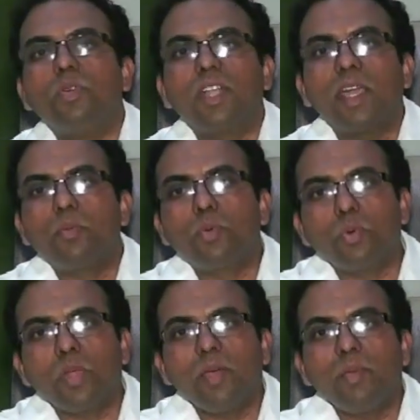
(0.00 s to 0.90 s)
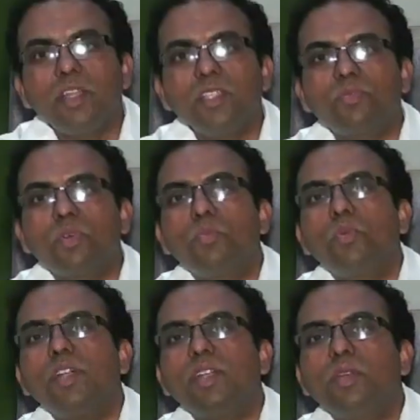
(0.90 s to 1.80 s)
type 2 diabetes from
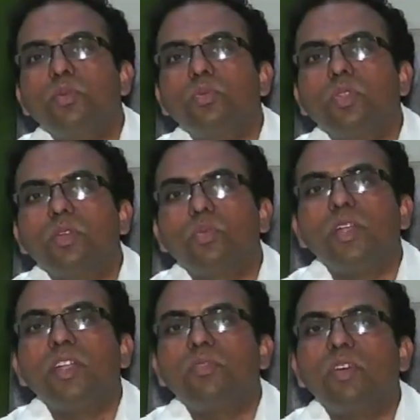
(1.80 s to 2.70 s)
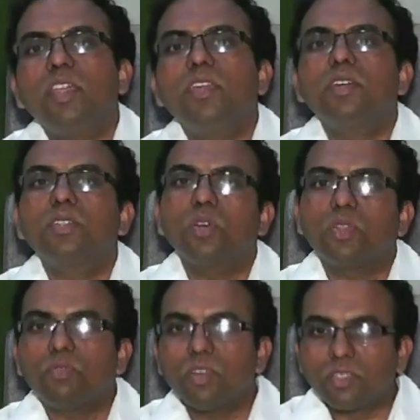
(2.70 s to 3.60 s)
20 to 25 years
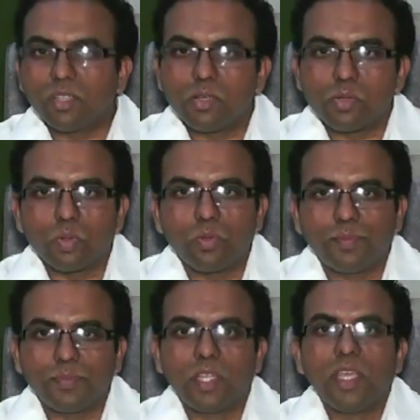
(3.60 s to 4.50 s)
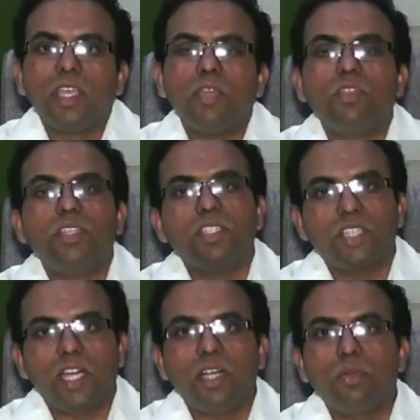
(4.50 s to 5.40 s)
onwards also. Even in
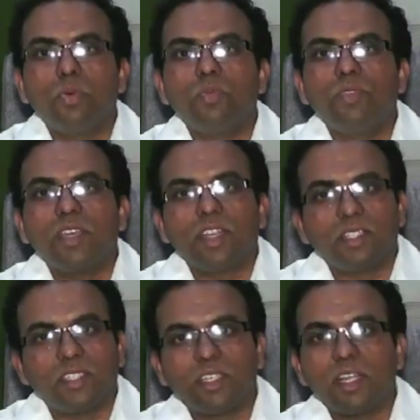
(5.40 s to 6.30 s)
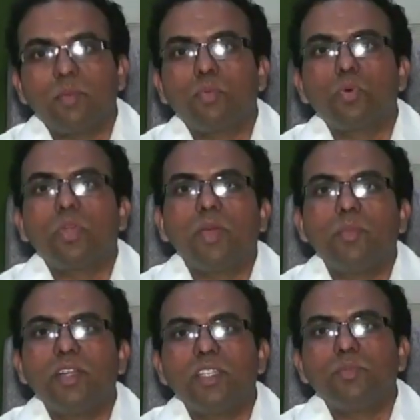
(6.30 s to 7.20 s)
childhood we can see type 2
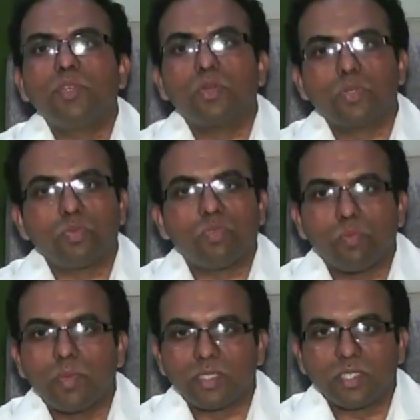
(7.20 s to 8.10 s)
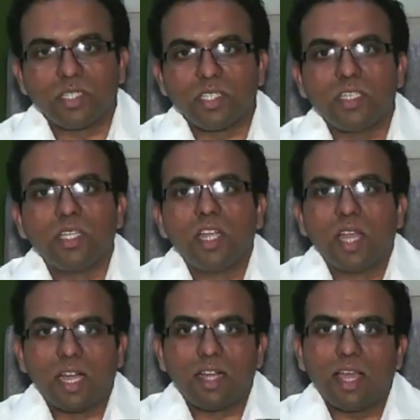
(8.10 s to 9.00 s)
diabetes because of obesity
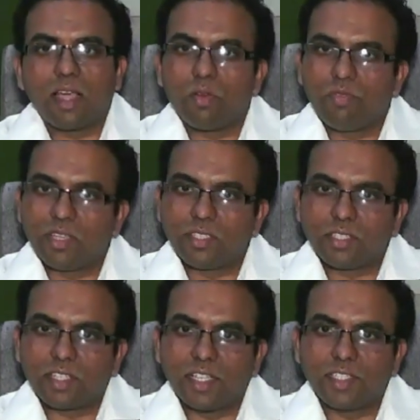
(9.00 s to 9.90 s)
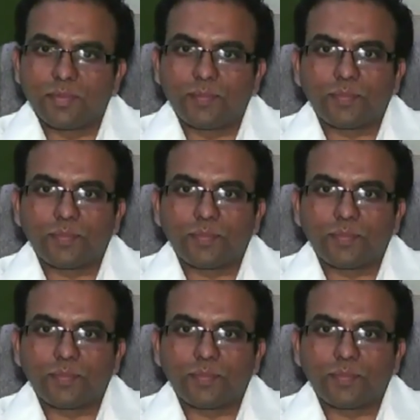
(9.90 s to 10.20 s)
and lack of exercise.